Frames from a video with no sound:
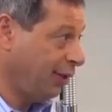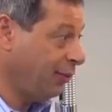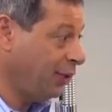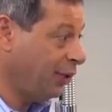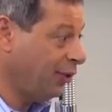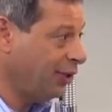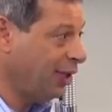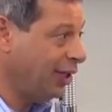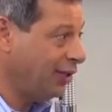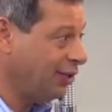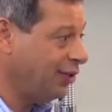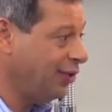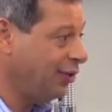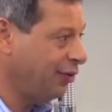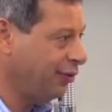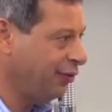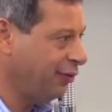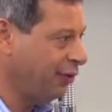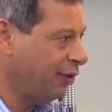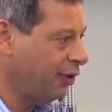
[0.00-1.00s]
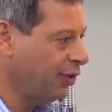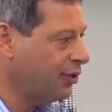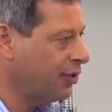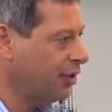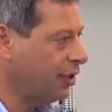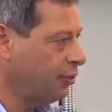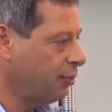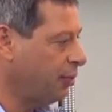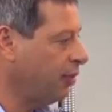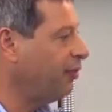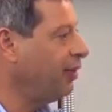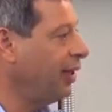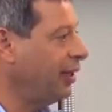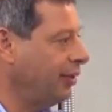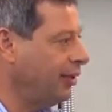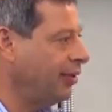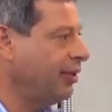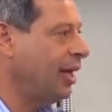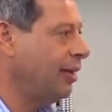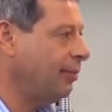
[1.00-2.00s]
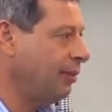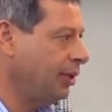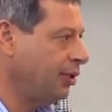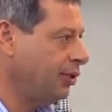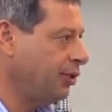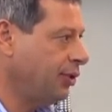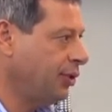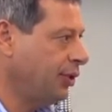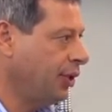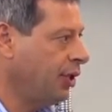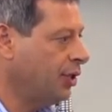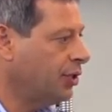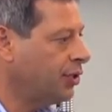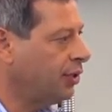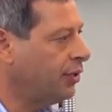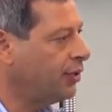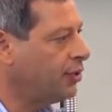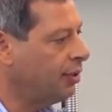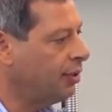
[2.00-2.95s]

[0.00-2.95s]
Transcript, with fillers: we need to do first is prevent the damage. So it's